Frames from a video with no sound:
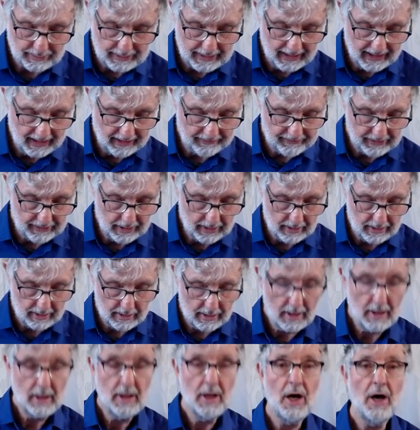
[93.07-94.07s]
behavior
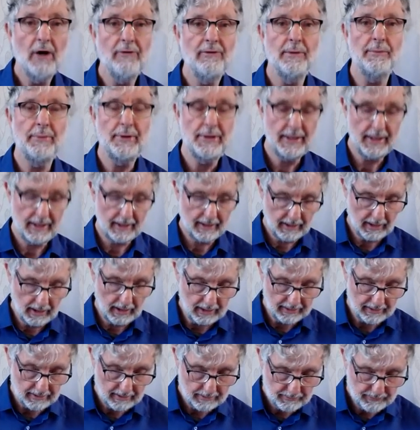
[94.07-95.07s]
of a
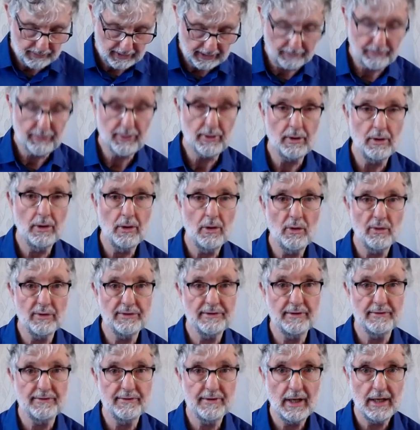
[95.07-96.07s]
particular people or
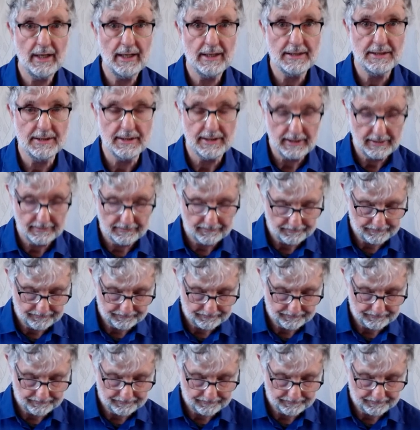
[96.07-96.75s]
society.